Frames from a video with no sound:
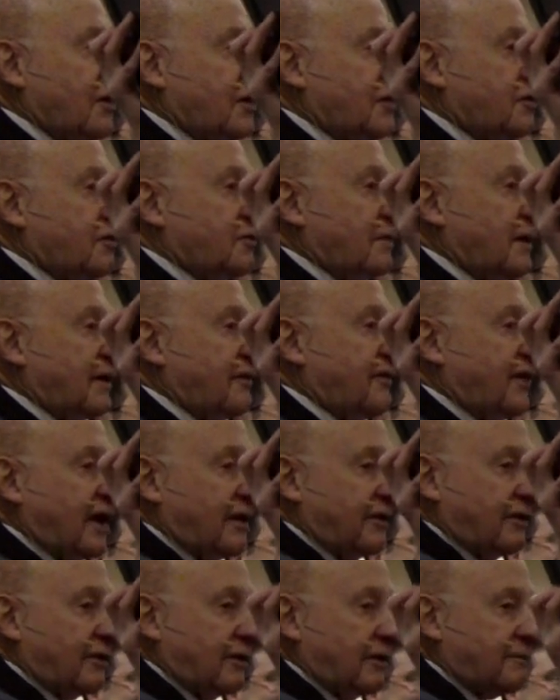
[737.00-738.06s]
This was my
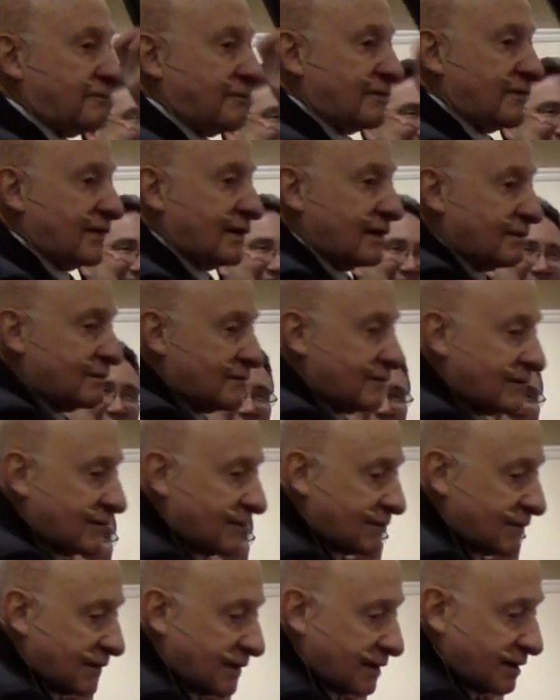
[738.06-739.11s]
father.
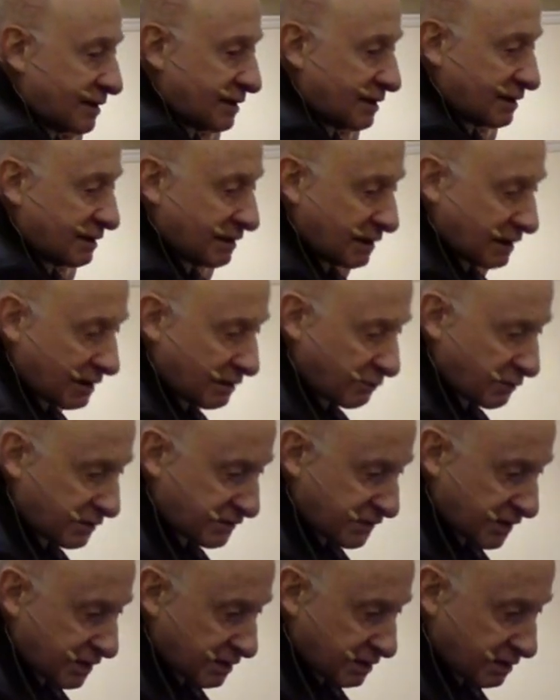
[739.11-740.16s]
And it
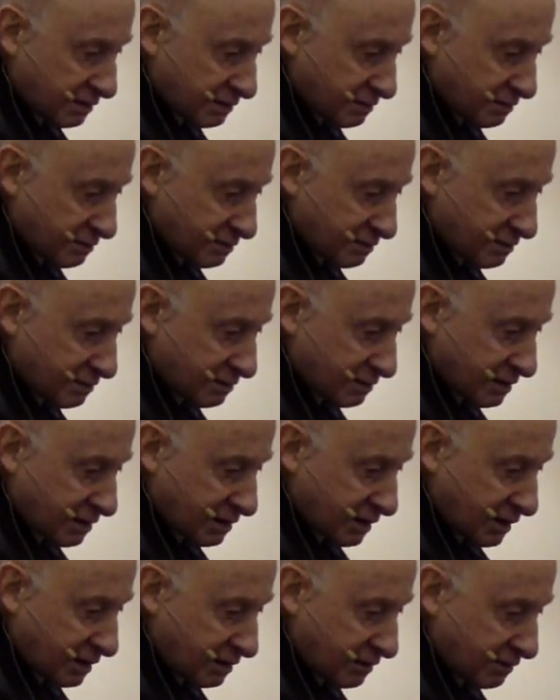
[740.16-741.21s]
was in,
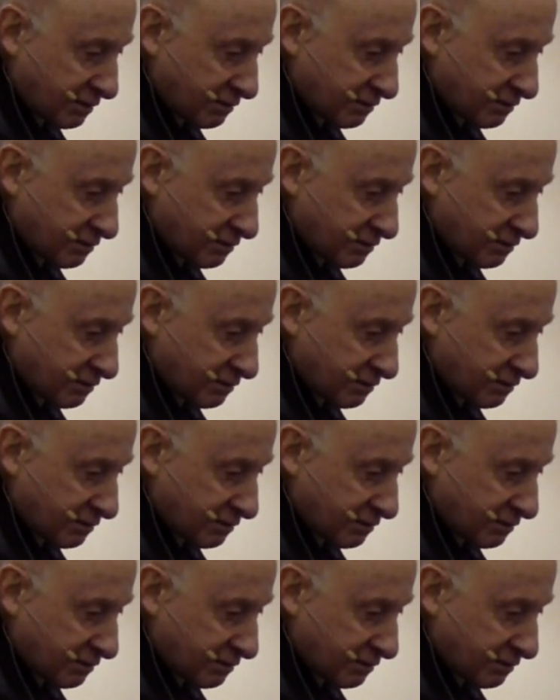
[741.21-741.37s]
I don't know,